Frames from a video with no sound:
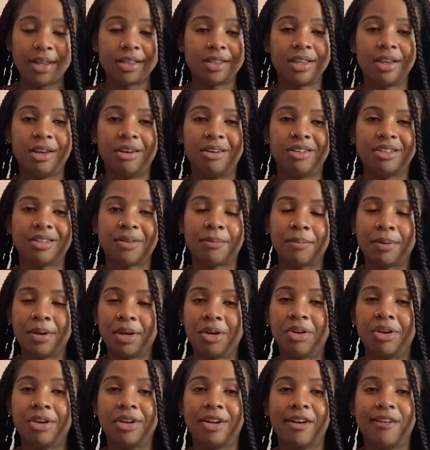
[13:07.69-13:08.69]
there is a
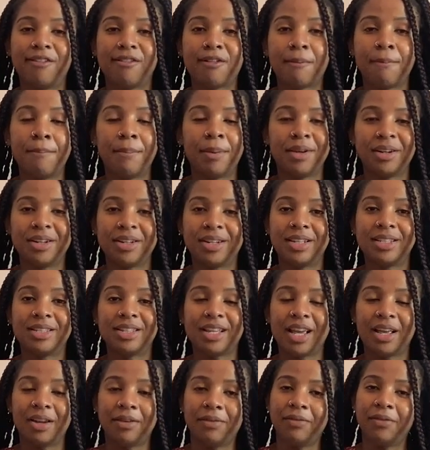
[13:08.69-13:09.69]
period of abundance
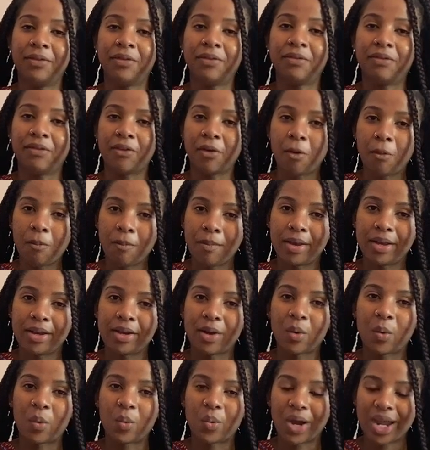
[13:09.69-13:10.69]
and
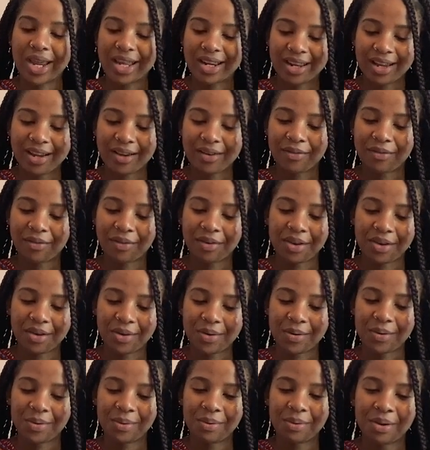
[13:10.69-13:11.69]
fulfillment waiting for
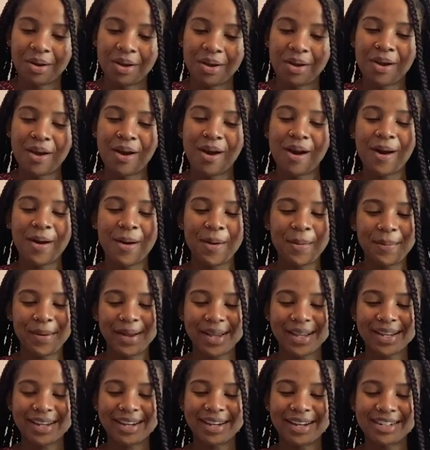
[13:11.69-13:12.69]
you. Oh
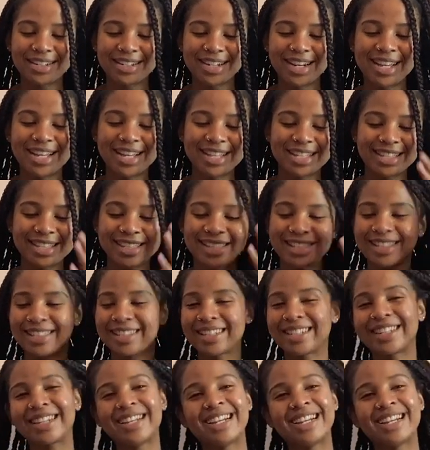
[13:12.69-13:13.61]
my goodness.